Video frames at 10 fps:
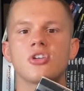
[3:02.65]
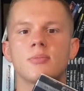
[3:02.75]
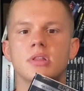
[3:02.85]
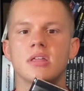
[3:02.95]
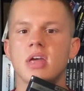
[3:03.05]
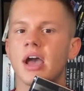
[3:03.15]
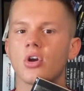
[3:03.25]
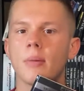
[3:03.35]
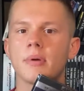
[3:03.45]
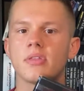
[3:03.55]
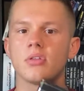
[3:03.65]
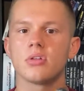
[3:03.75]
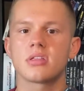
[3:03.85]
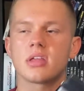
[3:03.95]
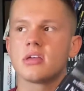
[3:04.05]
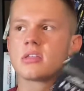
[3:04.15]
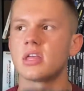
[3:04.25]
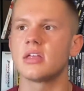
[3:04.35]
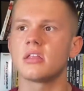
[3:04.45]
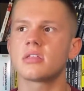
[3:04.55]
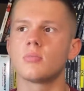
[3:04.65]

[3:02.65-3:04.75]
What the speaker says: put this higher up on the list is it is